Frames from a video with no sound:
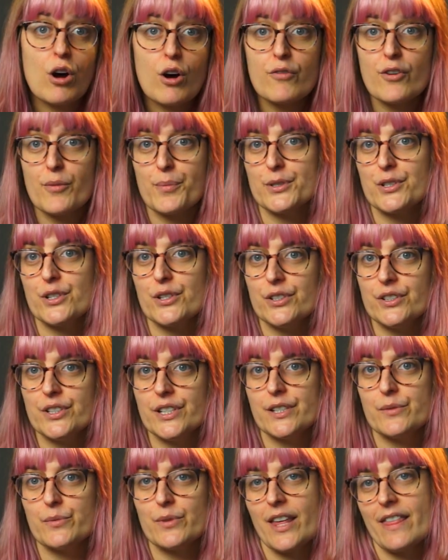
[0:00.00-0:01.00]
of
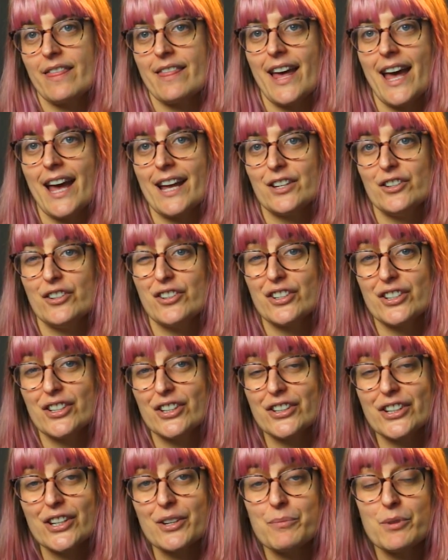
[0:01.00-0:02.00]
opportunities within that. You could
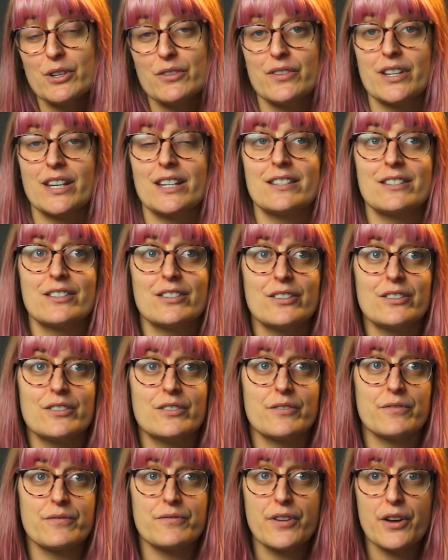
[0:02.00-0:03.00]
look at moving
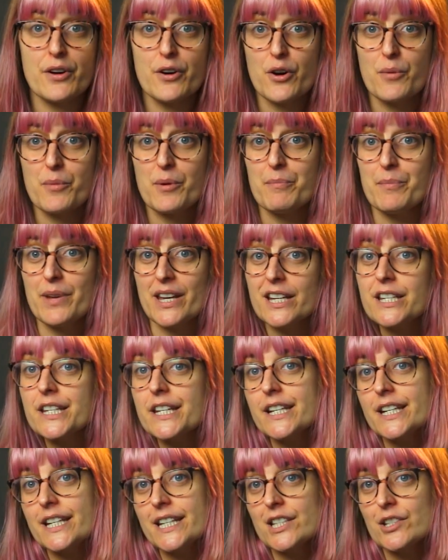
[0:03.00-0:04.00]
into the film and
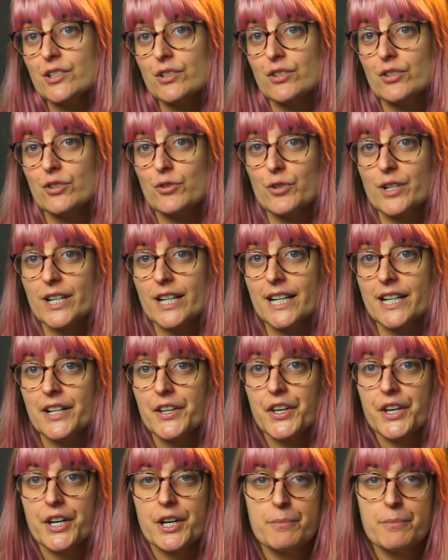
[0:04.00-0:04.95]
media industry,